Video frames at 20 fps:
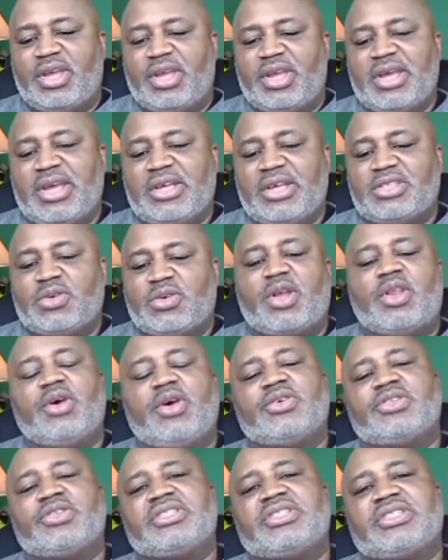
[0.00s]
So, in
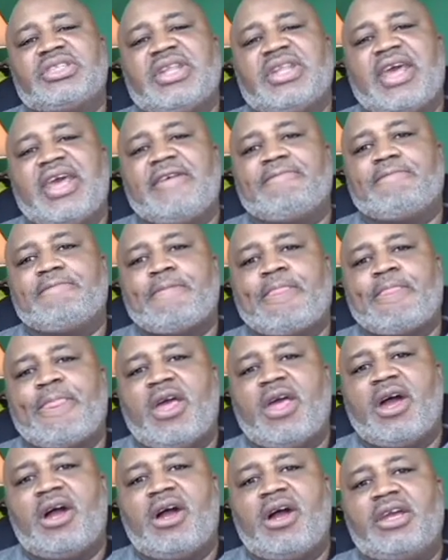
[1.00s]
closing today,
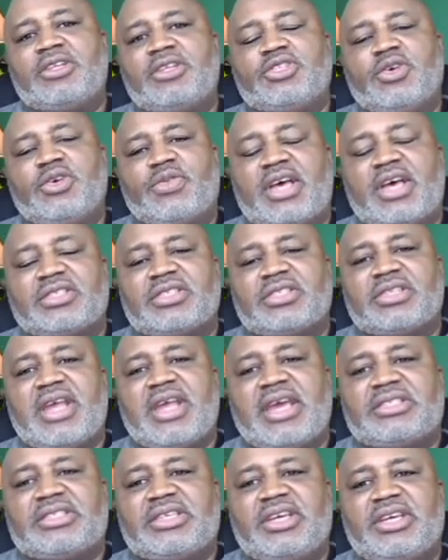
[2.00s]
uh, in
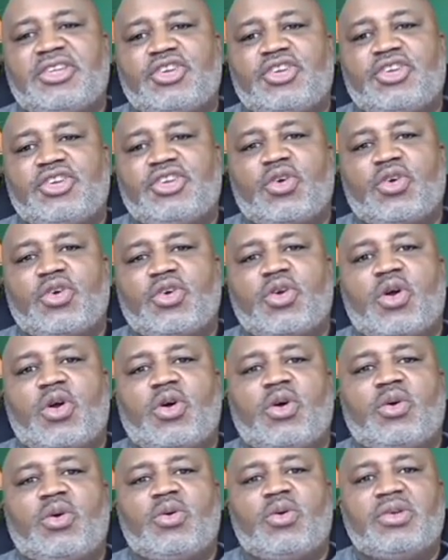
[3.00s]
2019, your
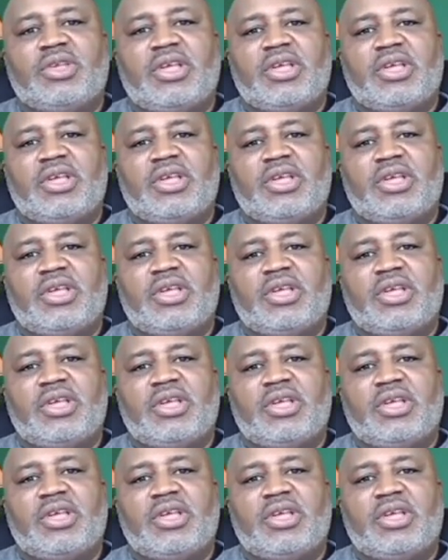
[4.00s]
goal